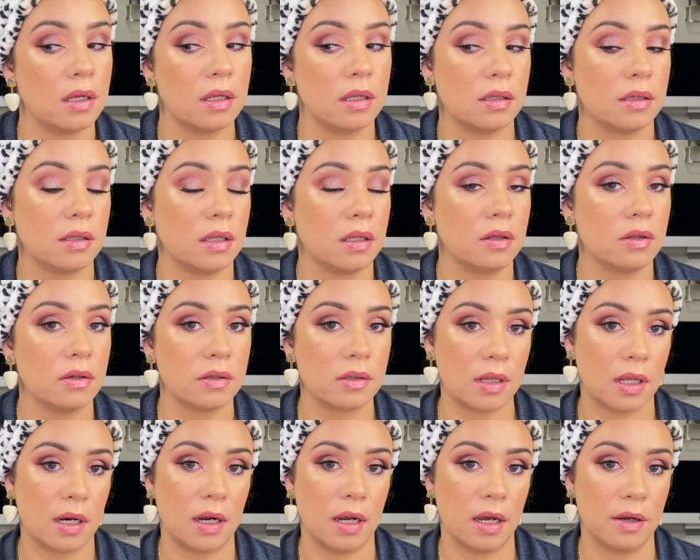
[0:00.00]
the look
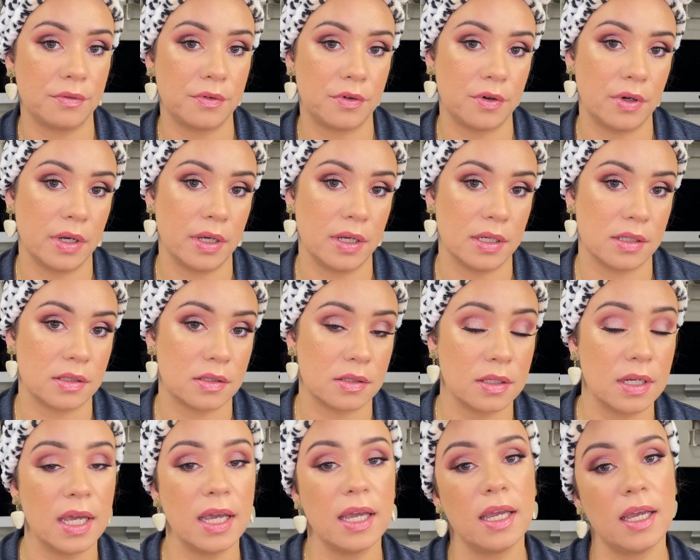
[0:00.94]
that I have created
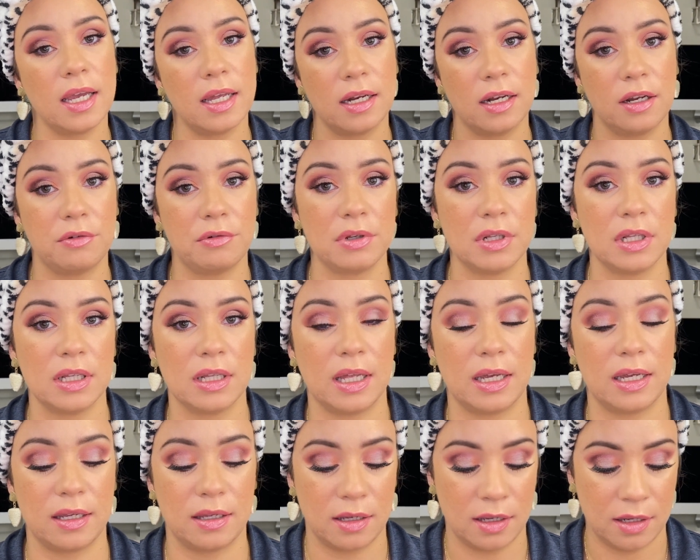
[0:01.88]
today, and I really
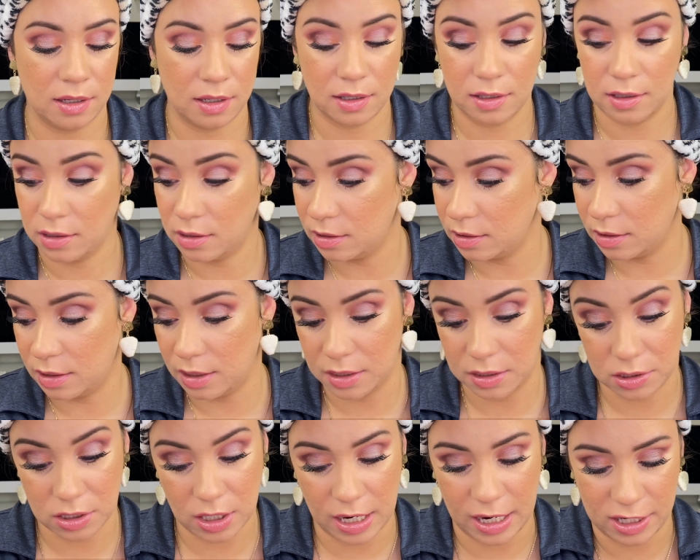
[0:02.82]
like
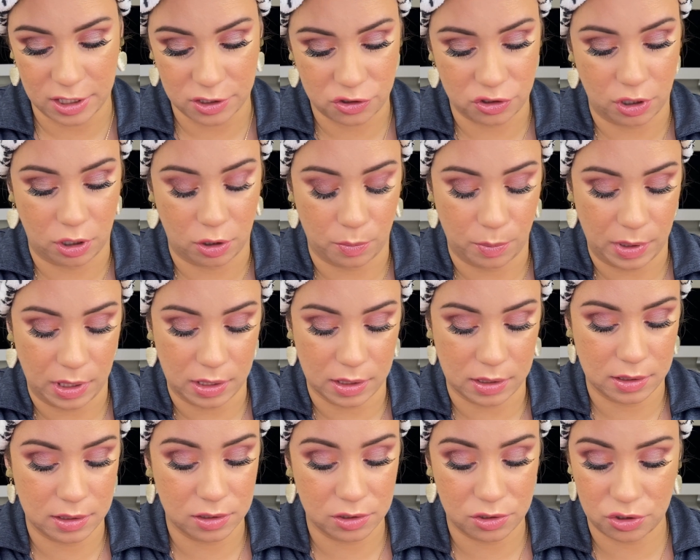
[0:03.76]
the eyeshadow
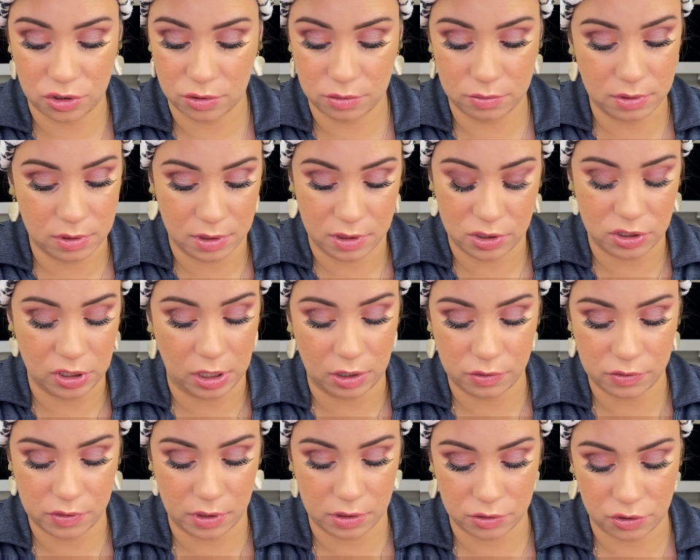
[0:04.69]
palette. The
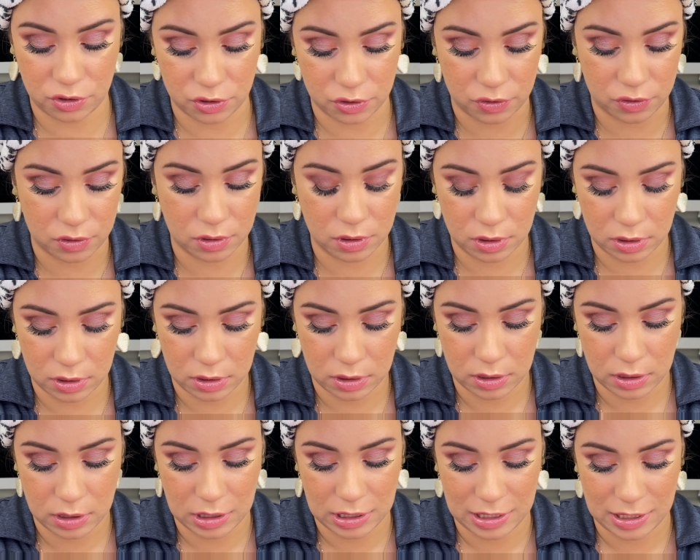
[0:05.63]
shadows are just
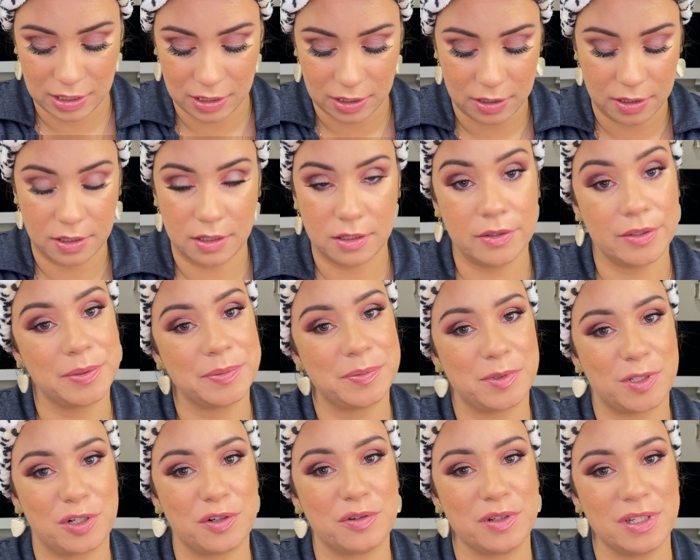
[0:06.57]

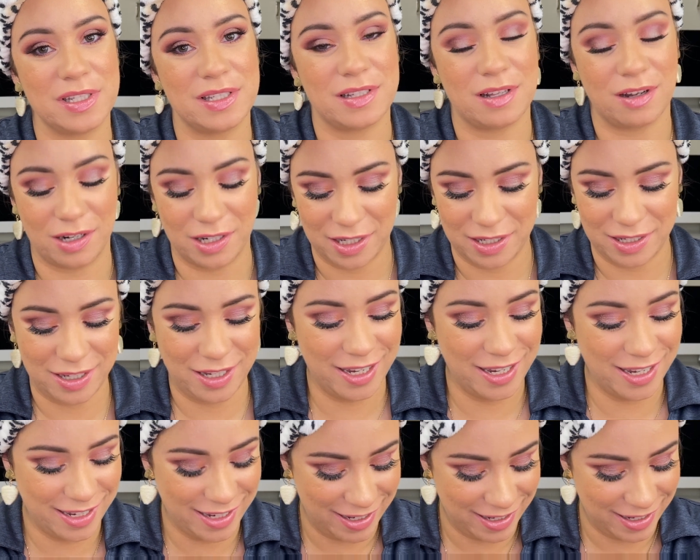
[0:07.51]
truly stunning.
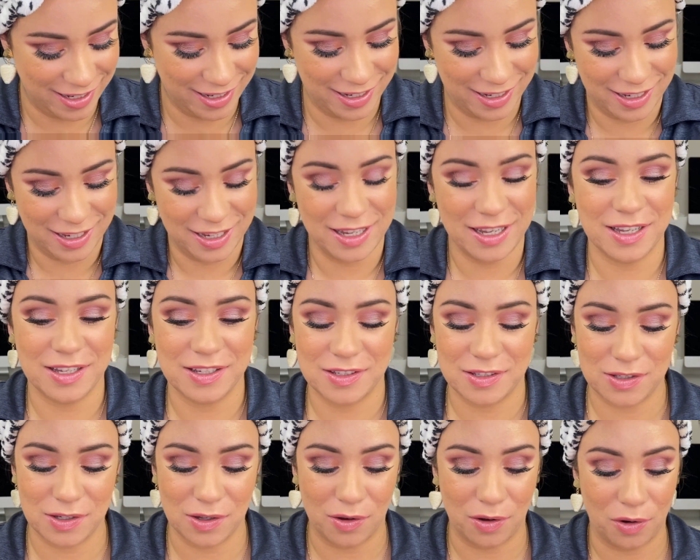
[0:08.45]

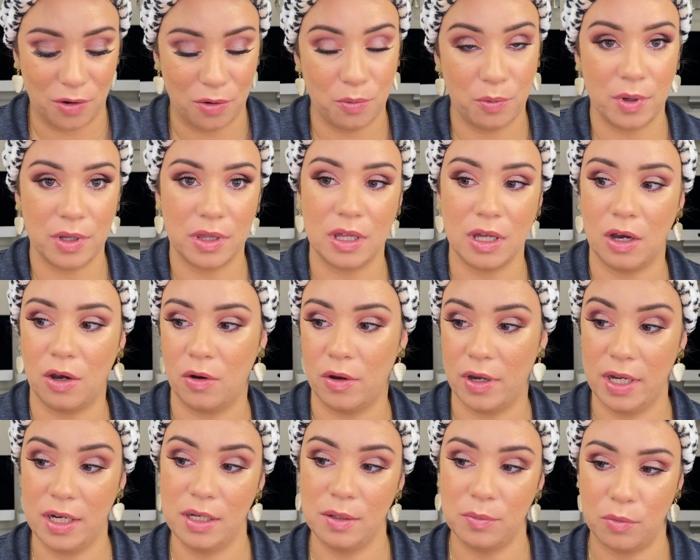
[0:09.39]
So without
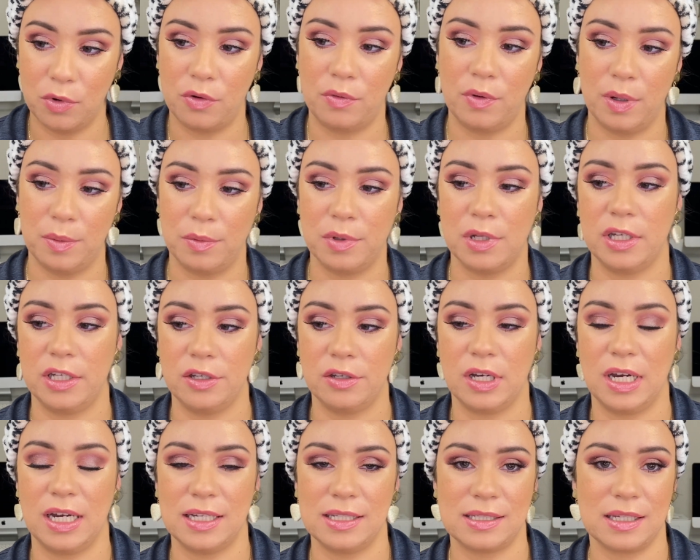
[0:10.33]
any more rambling, you
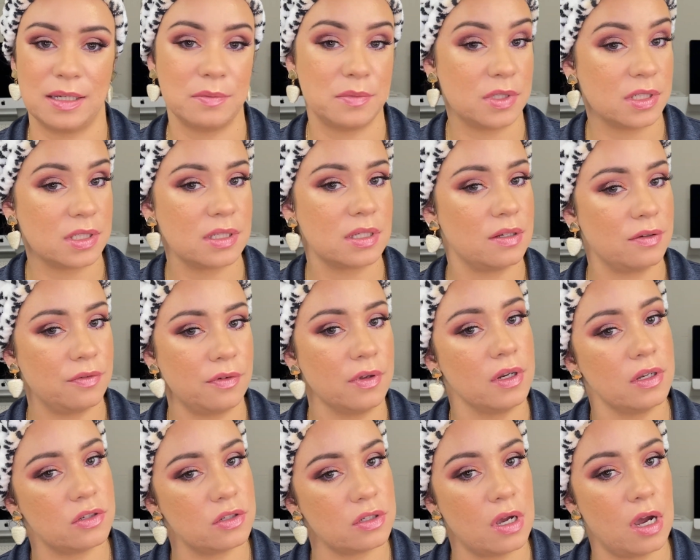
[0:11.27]
guys, I'm just going to
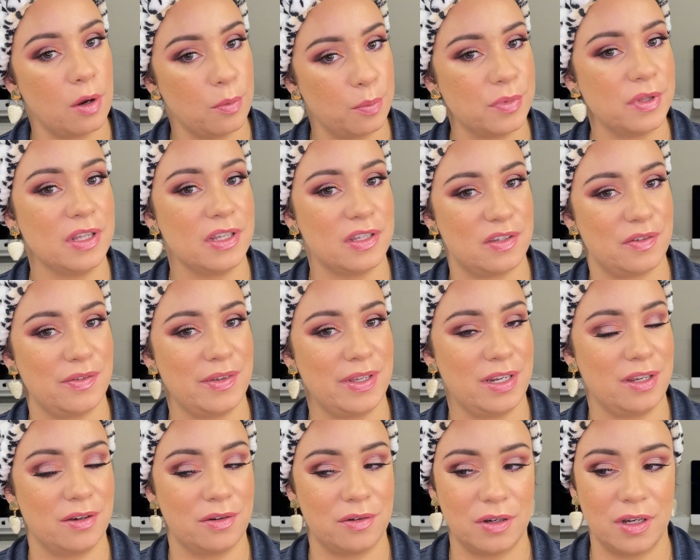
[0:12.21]
finish up this
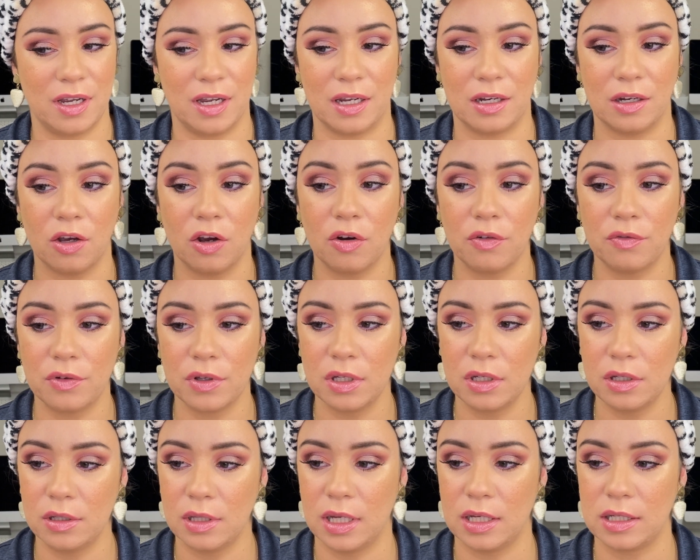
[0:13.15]
video, and hopefully
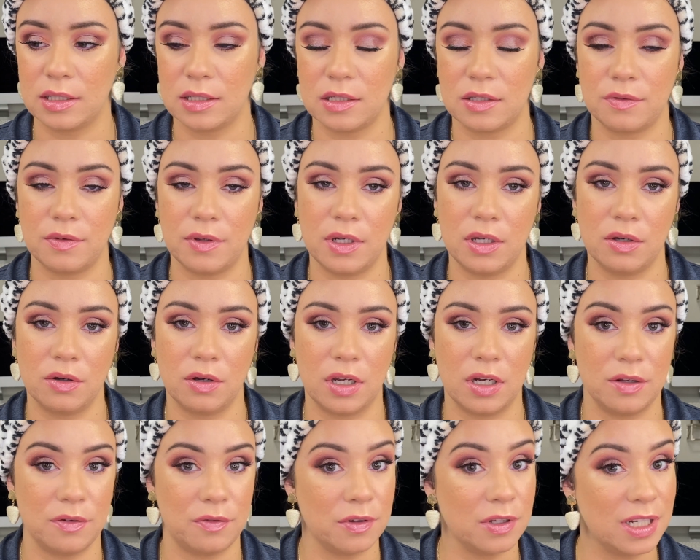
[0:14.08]
you liked this video, and
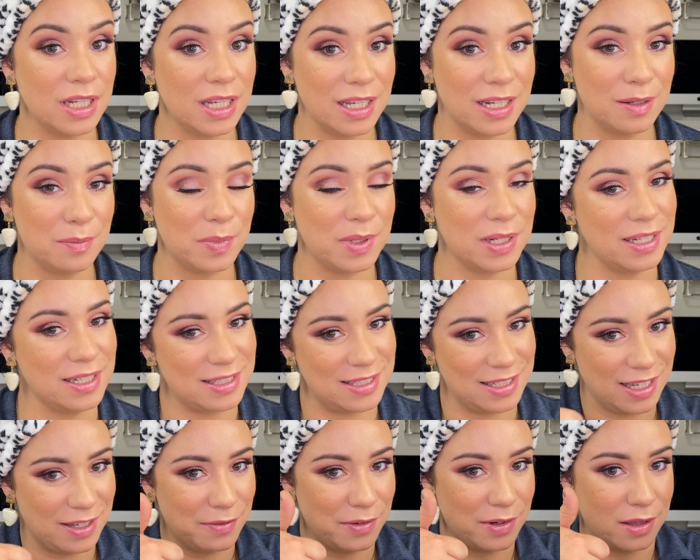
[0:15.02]
if you did, please
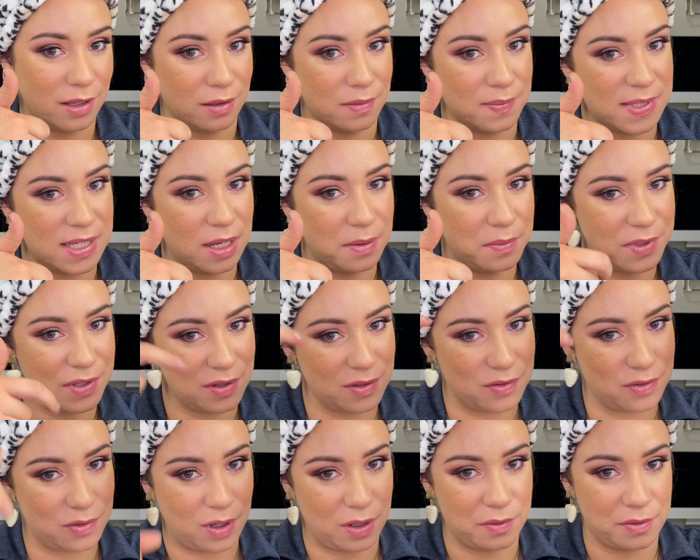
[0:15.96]
give it a thumbs up,
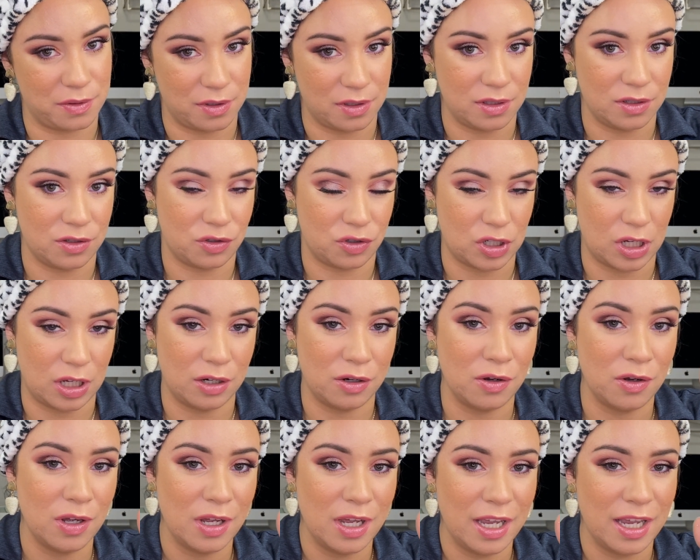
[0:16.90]
subscribe to this channel,
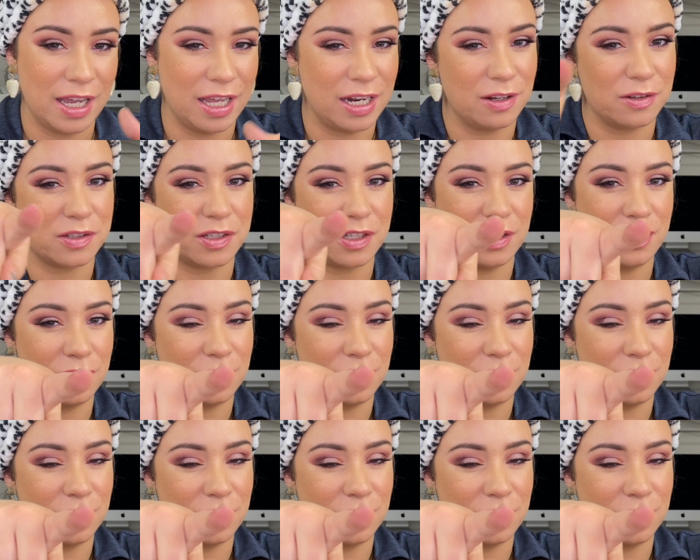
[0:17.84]
and I'll see you